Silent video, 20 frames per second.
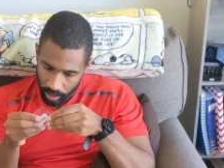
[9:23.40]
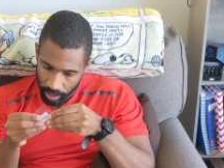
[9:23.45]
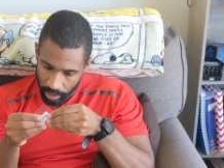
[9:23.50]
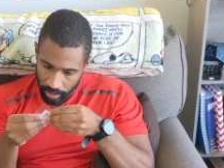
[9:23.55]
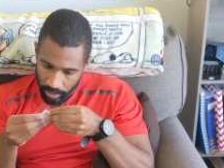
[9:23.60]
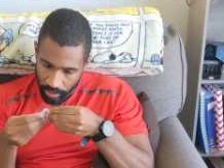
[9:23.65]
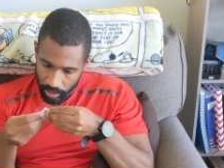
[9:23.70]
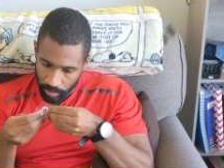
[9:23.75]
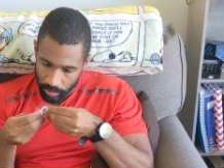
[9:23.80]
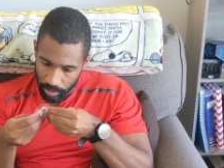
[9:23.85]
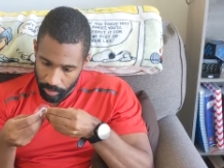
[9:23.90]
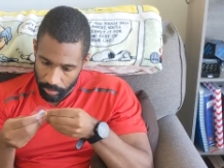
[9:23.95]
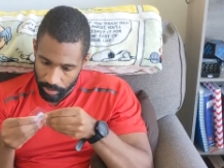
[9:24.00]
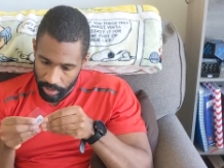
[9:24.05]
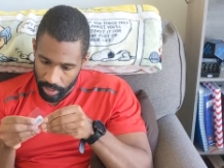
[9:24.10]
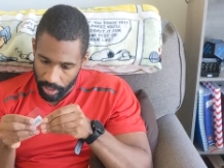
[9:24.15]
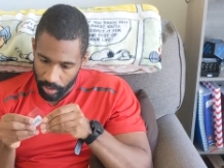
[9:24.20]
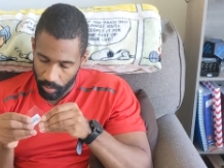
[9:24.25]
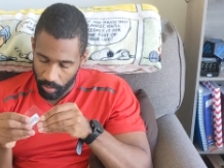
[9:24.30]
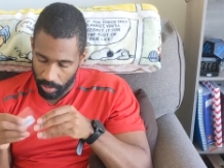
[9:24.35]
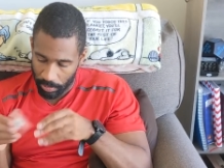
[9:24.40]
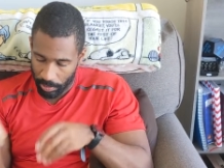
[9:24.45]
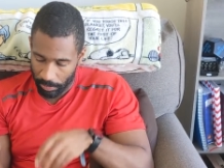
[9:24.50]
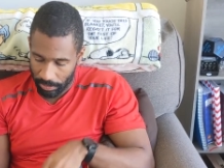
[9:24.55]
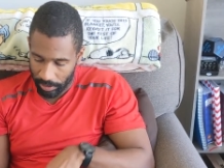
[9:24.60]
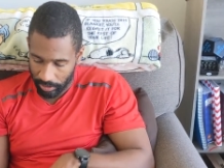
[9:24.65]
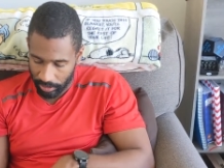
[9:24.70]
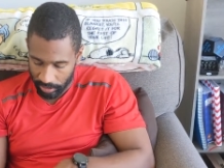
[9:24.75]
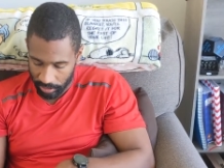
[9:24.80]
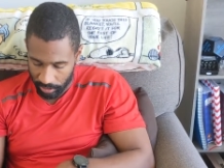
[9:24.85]
You know what? We're not gonna worry about
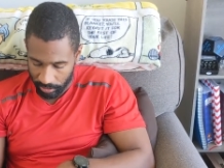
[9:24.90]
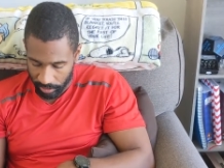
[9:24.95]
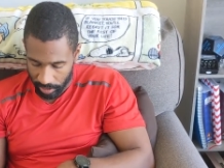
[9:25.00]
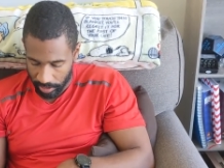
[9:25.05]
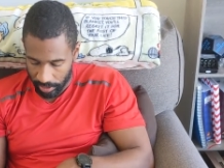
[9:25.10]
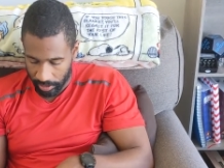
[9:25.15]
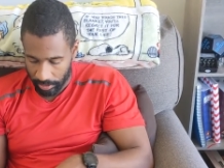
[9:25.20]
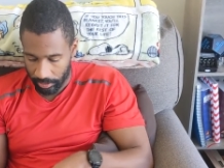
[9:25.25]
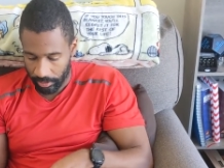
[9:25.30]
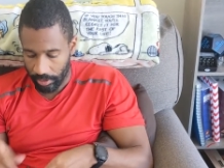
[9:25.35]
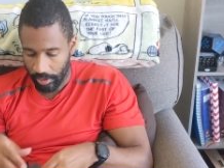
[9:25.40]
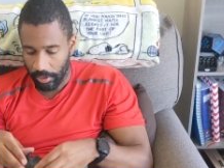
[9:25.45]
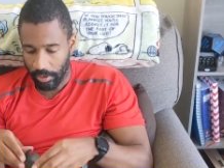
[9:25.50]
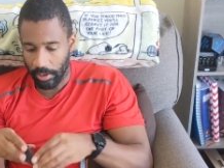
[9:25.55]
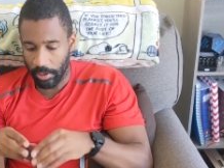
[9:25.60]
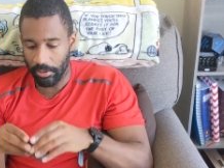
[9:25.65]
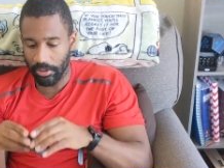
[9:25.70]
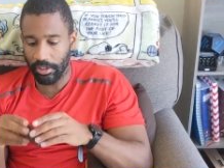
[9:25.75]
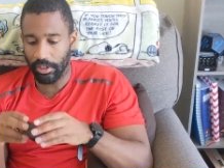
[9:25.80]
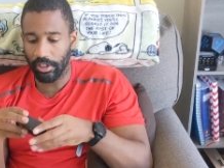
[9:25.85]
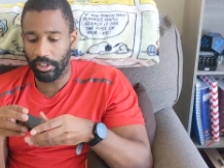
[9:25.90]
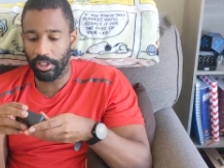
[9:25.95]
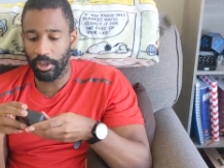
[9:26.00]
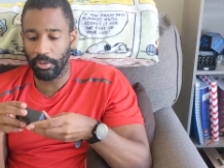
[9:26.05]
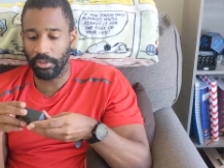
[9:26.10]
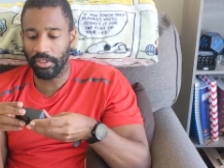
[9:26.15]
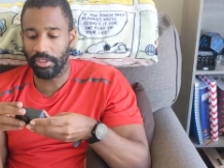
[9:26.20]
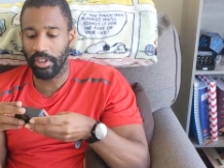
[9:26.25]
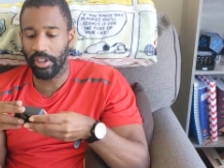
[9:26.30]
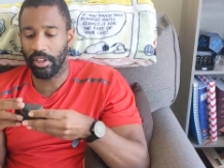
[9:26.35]
plugging this in right now. I'm just gonna
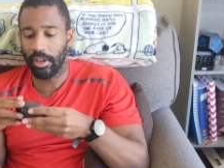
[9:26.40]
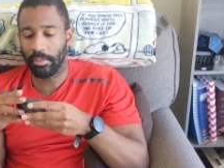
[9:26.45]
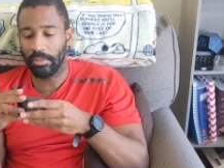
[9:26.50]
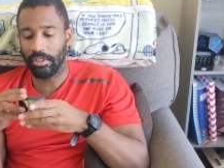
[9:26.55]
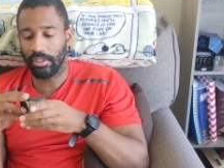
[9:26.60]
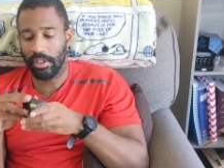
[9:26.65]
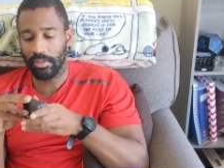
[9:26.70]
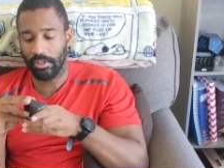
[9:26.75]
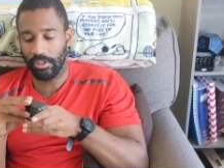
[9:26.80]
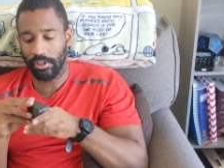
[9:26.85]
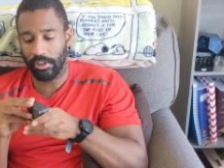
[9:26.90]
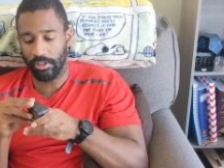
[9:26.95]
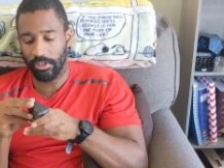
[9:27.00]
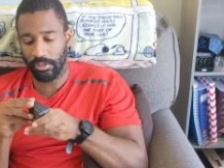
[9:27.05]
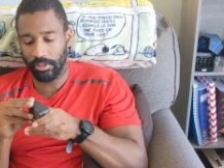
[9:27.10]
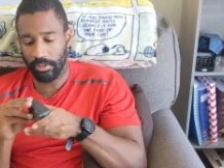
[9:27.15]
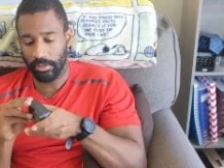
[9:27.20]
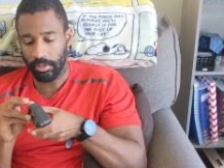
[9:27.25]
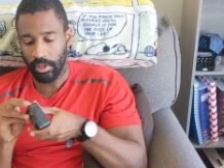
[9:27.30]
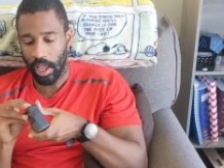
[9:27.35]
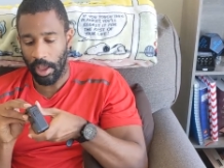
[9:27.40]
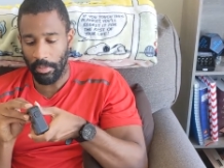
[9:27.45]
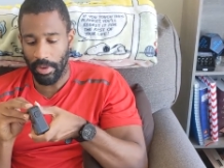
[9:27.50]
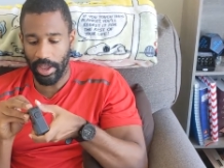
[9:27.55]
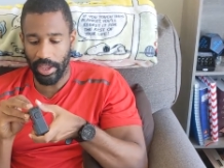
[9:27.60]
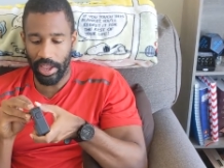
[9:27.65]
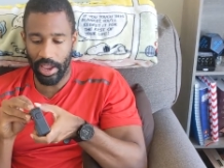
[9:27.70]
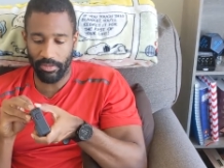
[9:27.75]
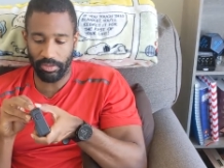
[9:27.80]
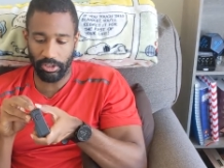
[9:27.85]
close this thing up and see if it turns on. I
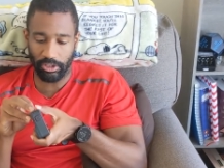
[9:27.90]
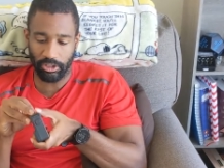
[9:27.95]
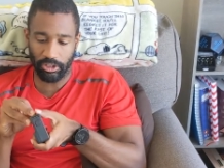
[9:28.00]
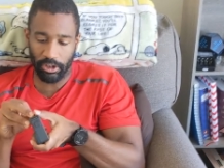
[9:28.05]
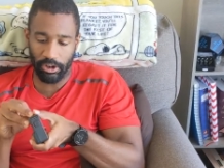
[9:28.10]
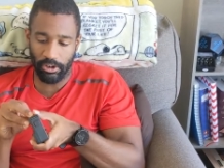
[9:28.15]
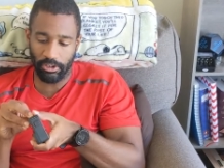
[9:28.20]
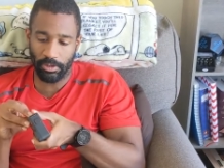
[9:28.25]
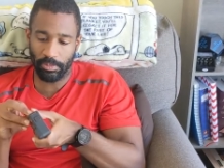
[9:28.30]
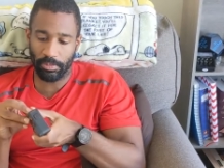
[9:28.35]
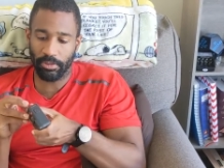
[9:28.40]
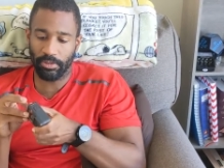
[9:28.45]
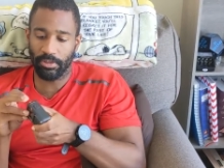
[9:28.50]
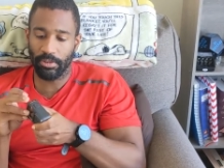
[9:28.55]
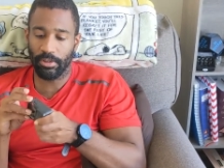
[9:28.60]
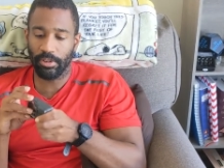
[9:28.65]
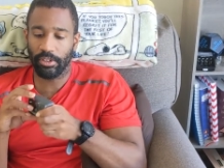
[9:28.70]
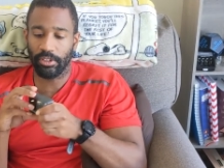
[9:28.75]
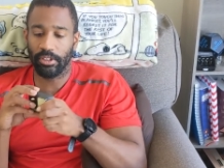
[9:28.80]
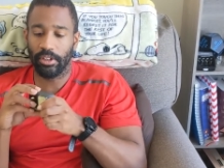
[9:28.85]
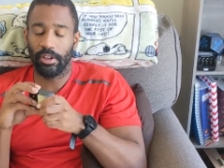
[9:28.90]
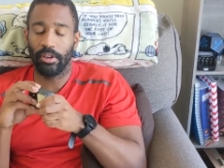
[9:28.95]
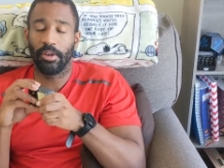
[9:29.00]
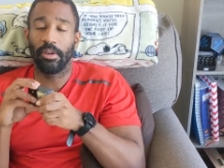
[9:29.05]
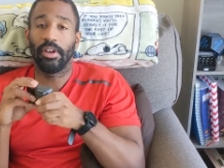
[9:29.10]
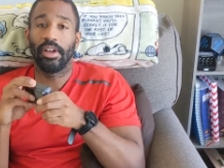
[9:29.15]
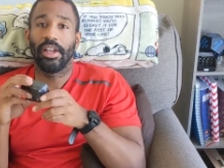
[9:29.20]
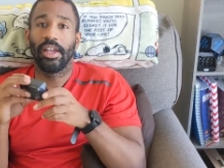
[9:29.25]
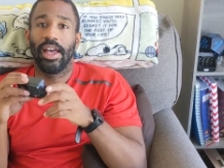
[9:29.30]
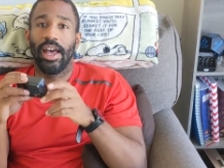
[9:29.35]
might have to charge it before,
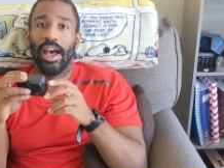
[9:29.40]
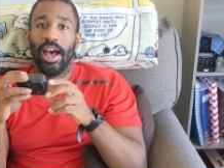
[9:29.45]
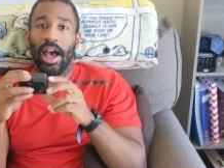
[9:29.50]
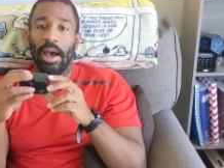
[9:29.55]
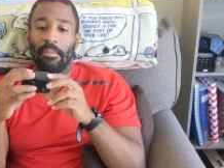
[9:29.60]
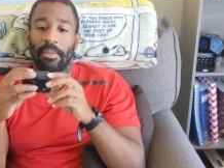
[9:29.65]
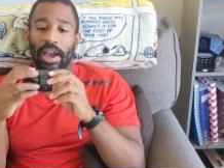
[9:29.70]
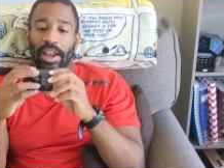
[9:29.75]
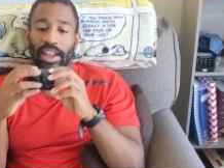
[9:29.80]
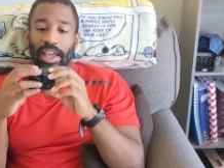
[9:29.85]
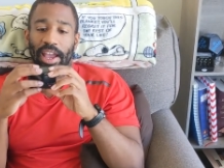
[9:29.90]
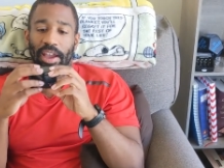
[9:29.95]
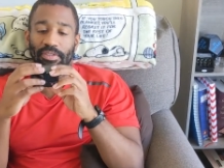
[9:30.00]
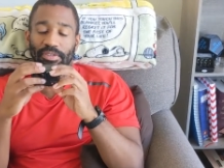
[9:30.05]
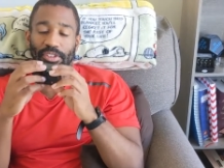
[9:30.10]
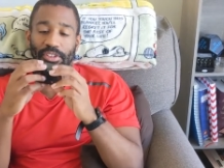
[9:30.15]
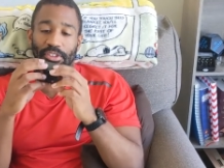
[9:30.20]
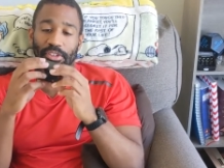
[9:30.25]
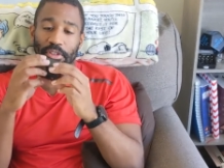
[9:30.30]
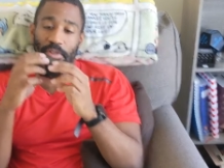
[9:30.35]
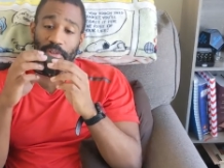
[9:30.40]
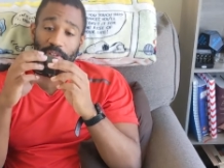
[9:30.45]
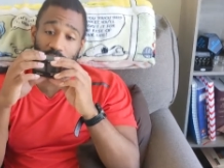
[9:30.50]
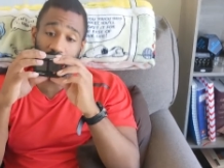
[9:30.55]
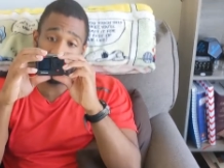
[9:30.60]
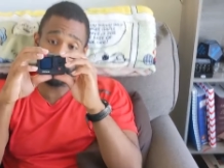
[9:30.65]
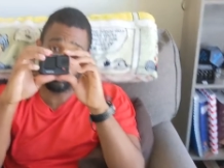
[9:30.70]
so I might have to do a